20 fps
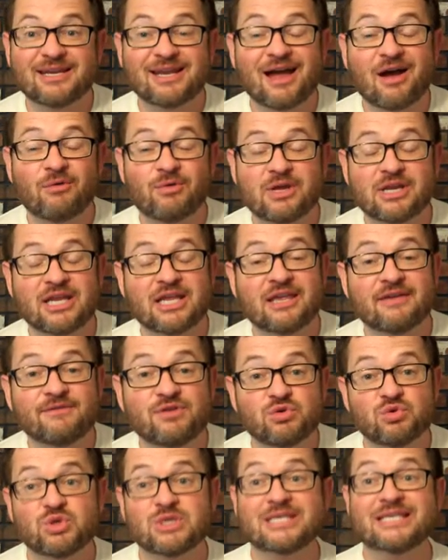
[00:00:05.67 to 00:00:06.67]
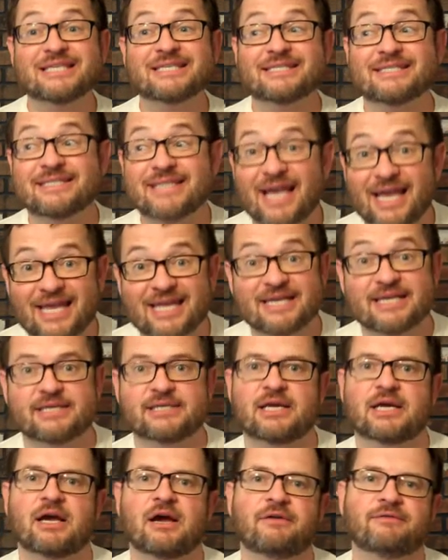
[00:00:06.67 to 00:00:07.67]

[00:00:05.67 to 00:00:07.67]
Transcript: now going to give you the second